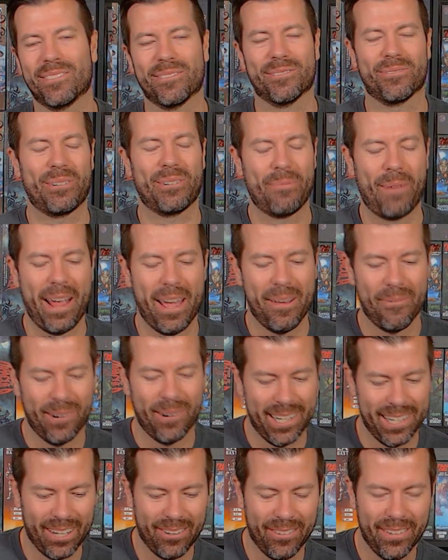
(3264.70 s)
is where my head
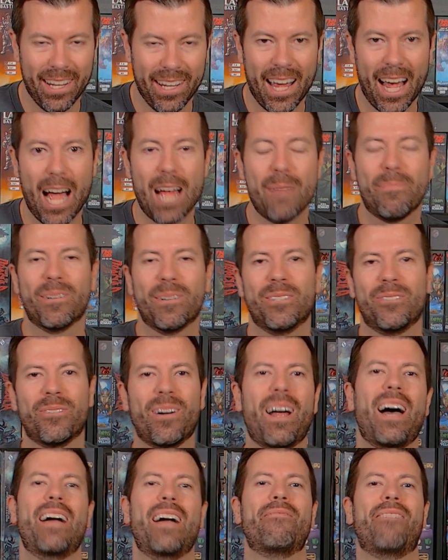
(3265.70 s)
wanted to go.
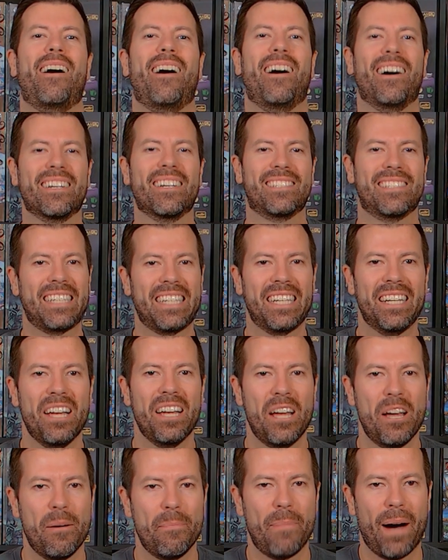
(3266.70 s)
Hyperdrive Odyssey
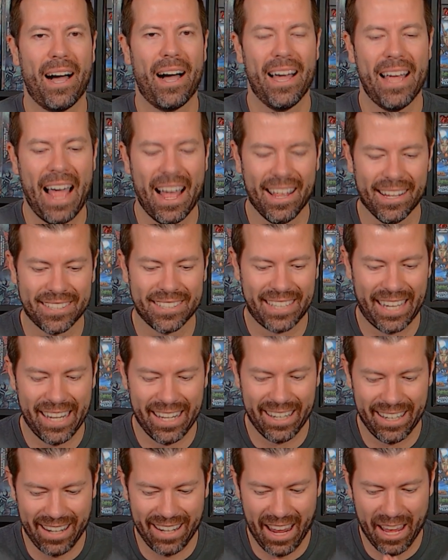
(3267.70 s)
by Alex
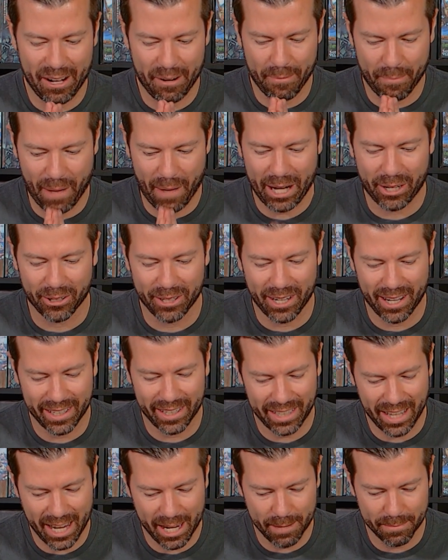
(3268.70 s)
Cannon and Microdot
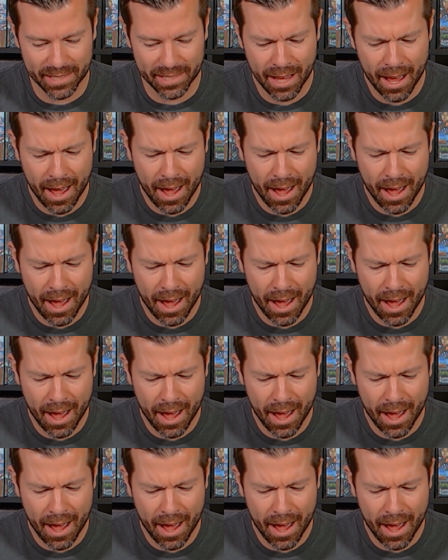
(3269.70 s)
Games.